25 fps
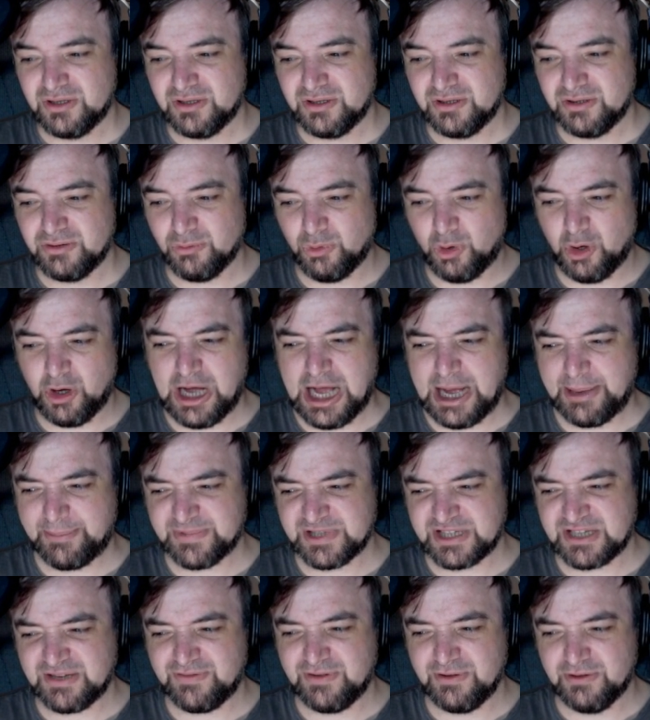What
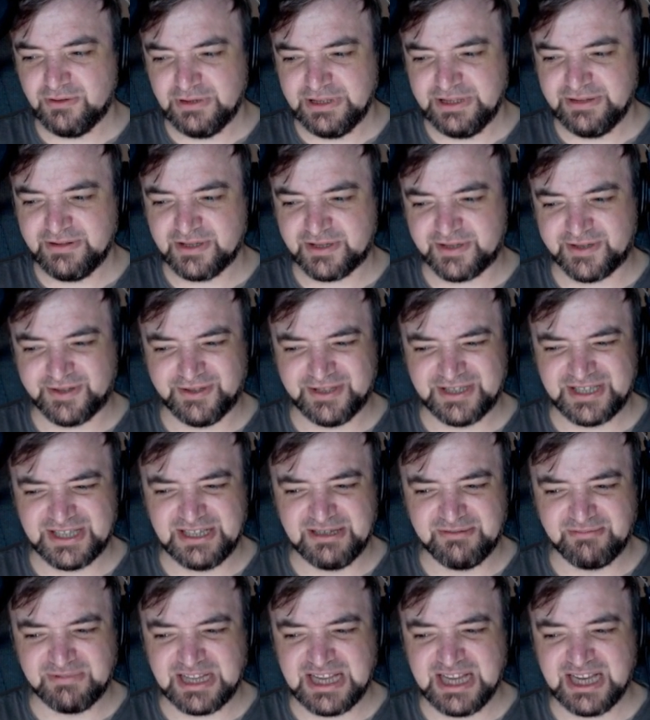happens if you leave the solar
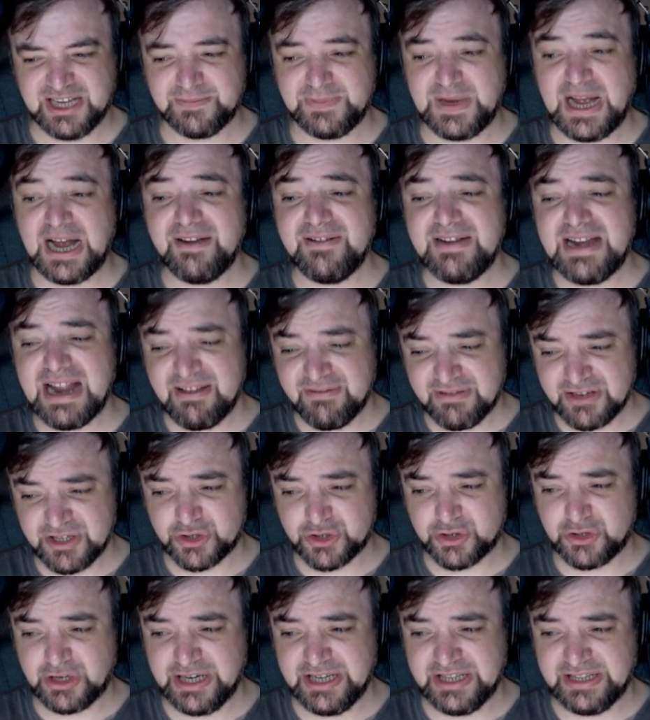system in Kerbal? I never
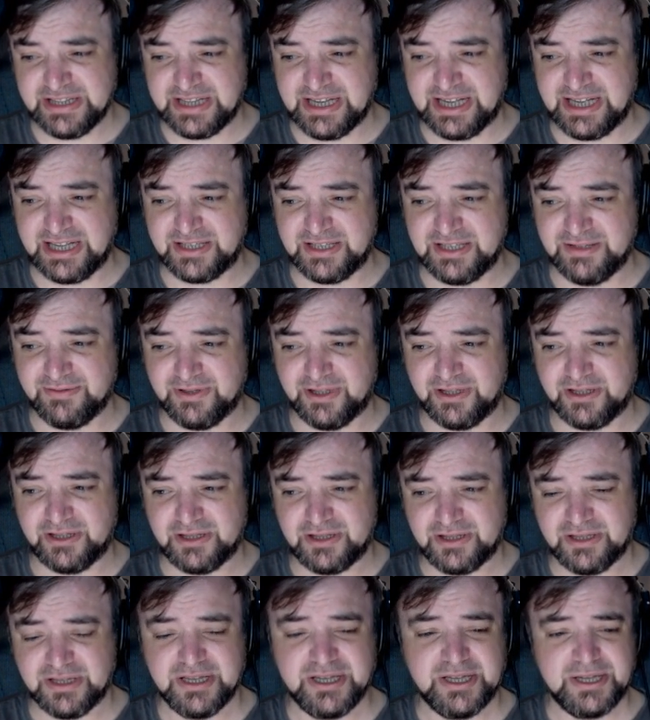tried that,
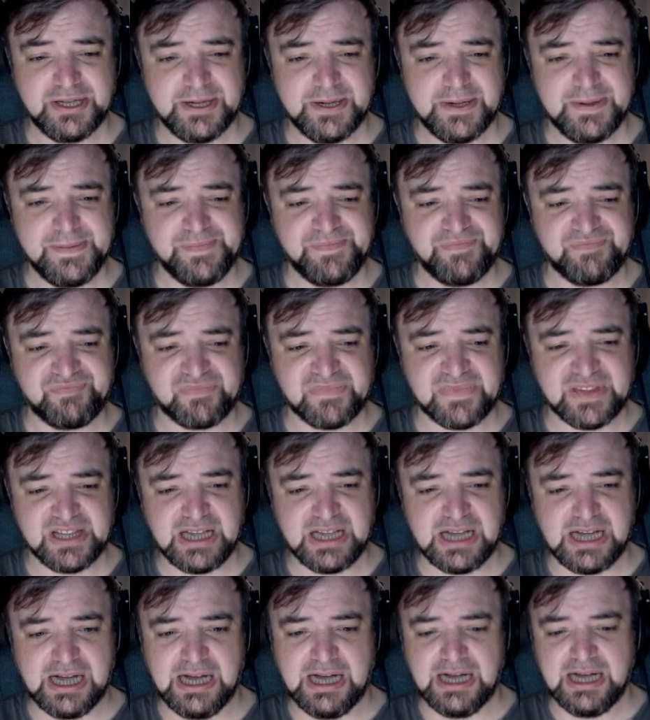Evolt.
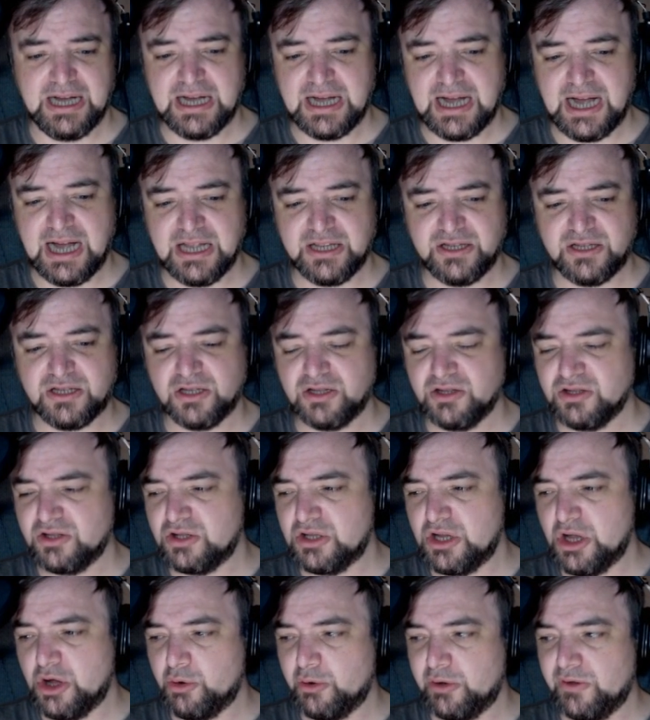I don't
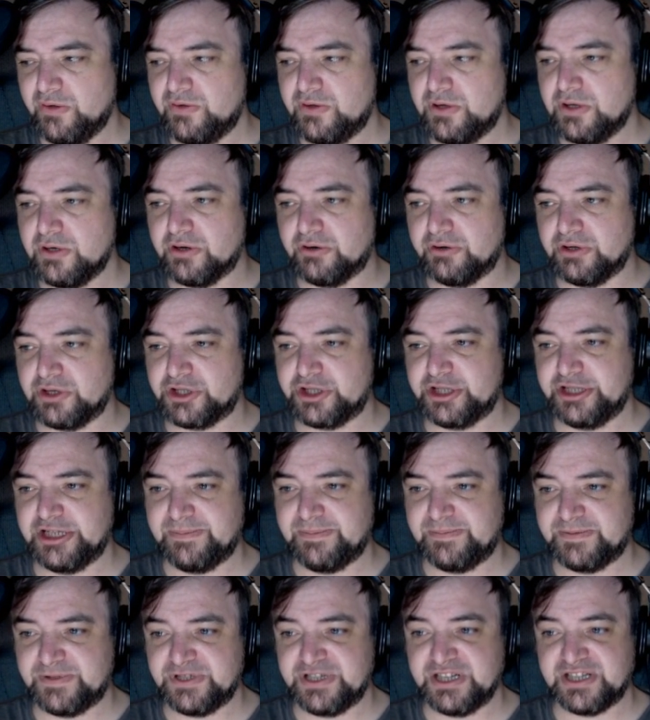know if, you know, your
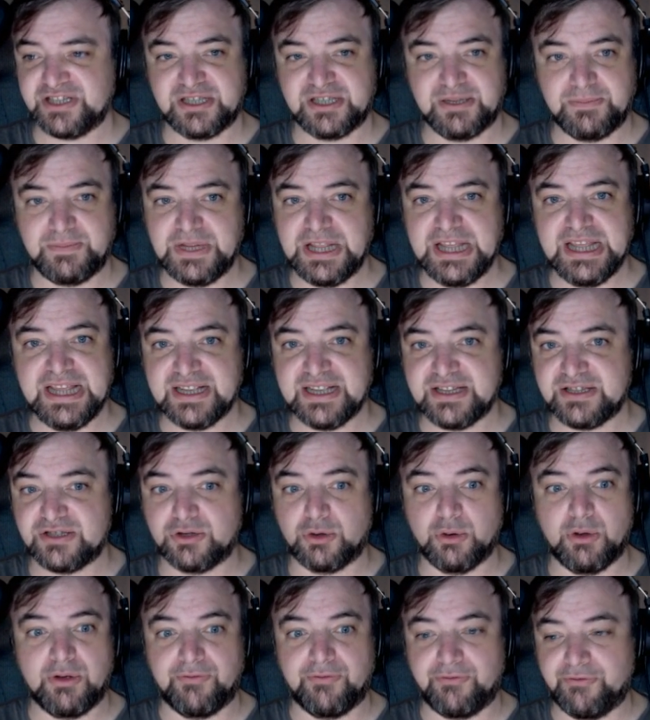ship just appears
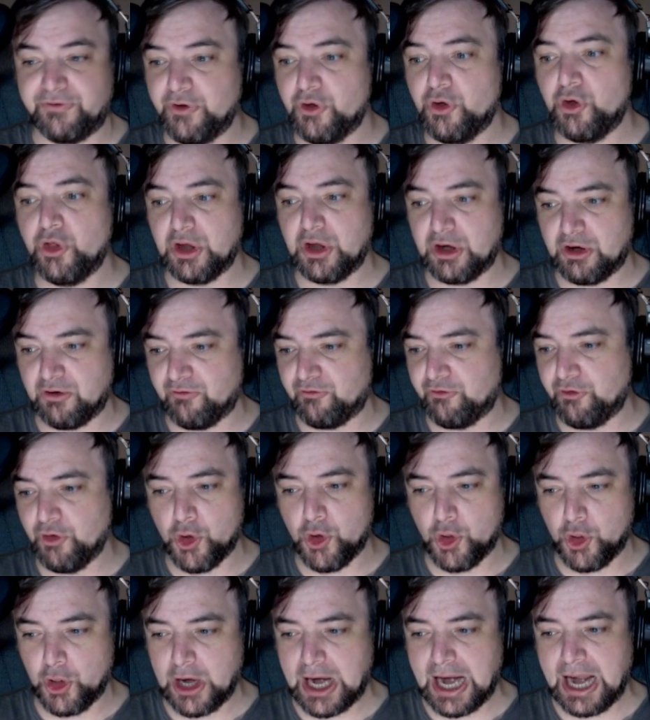going further and
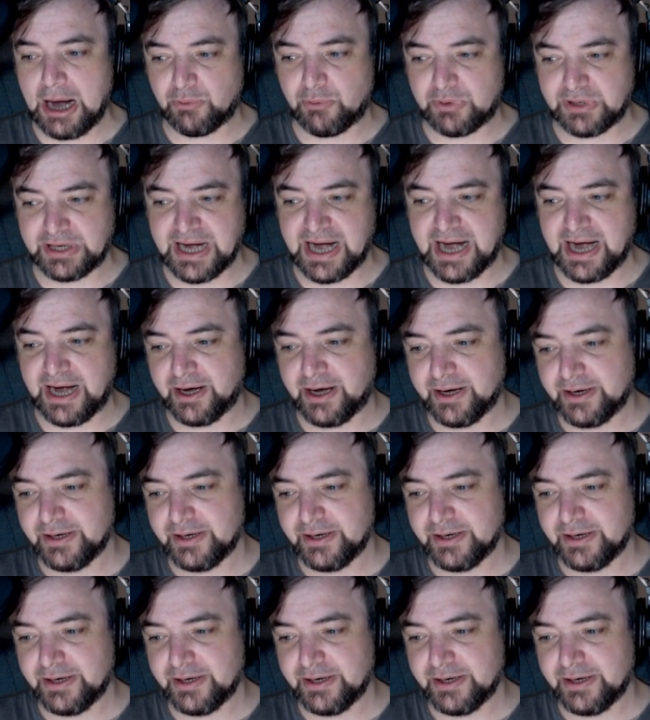further out there.